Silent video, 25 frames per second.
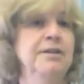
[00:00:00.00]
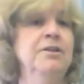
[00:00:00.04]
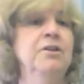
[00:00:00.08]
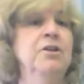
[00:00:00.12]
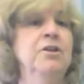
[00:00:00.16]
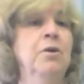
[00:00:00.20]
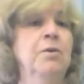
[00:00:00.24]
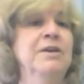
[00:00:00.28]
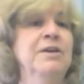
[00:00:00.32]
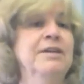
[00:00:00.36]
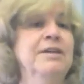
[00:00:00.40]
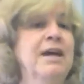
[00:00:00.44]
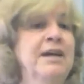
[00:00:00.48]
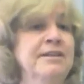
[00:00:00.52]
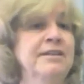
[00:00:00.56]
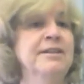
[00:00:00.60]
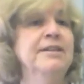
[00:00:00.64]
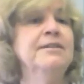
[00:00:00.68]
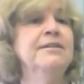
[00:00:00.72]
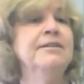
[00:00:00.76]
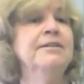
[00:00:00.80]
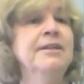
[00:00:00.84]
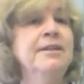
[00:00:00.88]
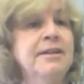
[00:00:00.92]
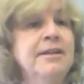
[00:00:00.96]
And I
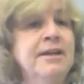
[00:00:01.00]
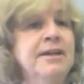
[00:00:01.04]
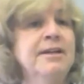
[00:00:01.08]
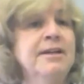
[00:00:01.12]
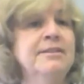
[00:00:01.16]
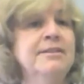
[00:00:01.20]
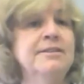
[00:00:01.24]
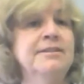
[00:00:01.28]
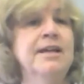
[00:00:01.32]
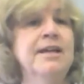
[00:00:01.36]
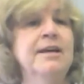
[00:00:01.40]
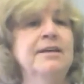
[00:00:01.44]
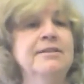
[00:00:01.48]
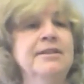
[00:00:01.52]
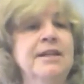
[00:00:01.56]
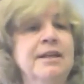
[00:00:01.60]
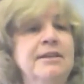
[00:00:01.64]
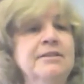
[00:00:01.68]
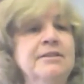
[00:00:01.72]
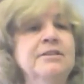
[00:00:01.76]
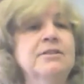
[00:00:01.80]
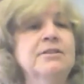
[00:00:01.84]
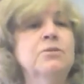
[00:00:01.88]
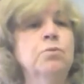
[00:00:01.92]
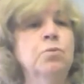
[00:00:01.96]
think thinking is
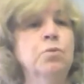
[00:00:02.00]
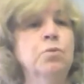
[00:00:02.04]
that's the